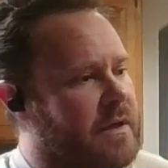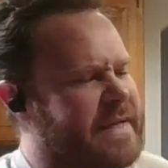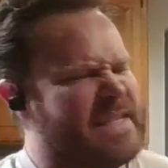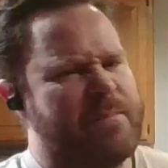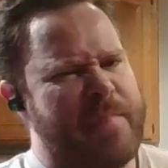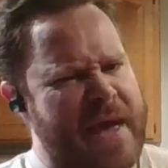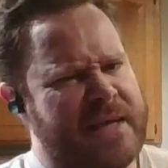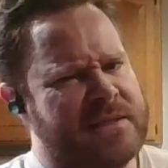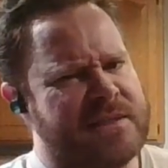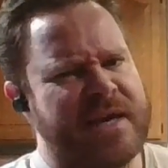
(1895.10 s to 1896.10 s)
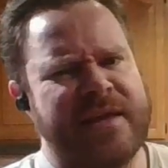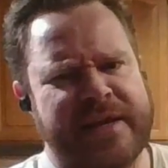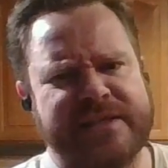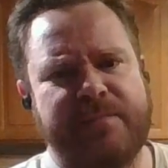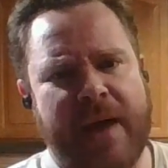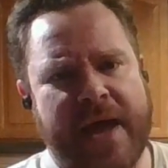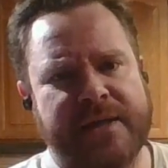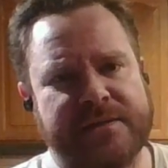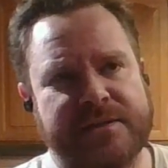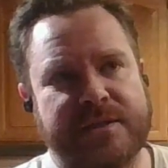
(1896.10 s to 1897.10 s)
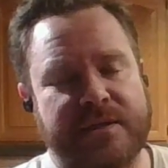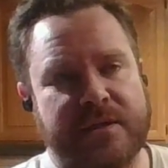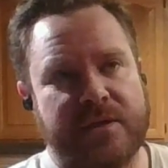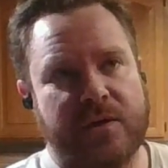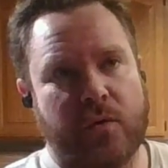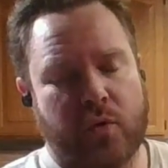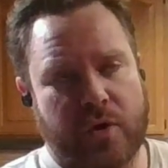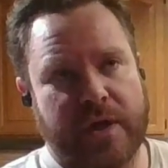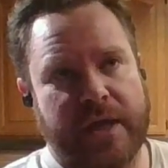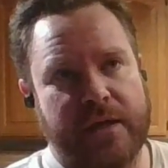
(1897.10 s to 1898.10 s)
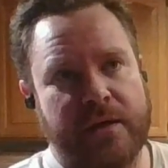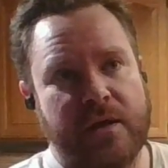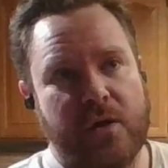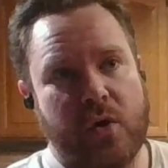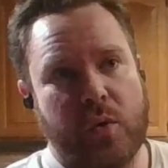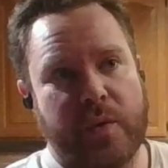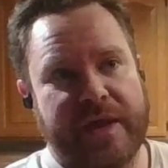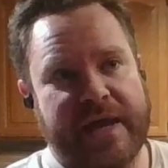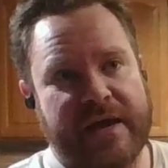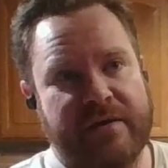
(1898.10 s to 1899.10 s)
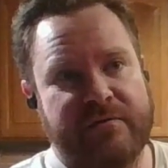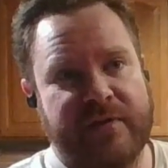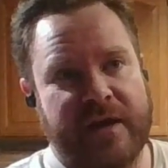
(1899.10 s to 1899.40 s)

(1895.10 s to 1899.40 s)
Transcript: is it Bend? I think it's Bend, Oregon, where they have